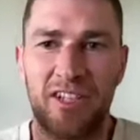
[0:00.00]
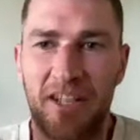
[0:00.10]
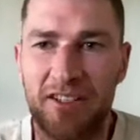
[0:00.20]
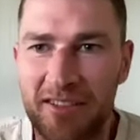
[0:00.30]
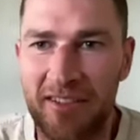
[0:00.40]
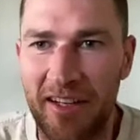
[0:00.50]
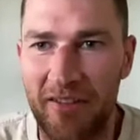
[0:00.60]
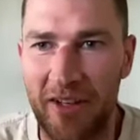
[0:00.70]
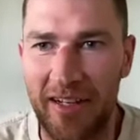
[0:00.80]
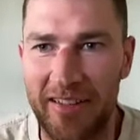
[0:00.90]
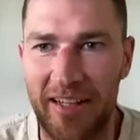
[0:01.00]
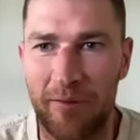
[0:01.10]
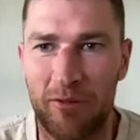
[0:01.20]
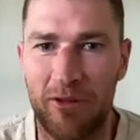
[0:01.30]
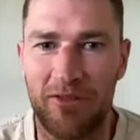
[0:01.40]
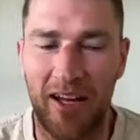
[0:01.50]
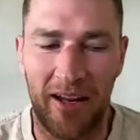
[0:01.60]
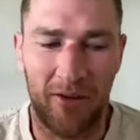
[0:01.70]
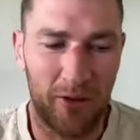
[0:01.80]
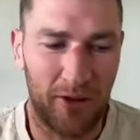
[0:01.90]
you know, just to give you an example of that
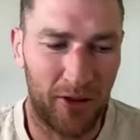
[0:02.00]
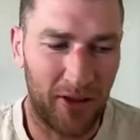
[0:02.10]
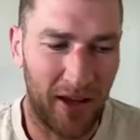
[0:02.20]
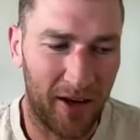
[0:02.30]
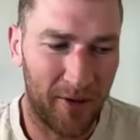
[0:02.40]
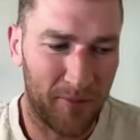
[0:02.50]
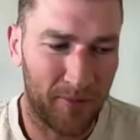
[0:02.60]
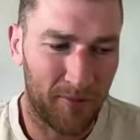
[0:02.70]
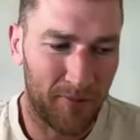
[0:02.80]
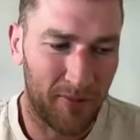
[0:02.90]
with um,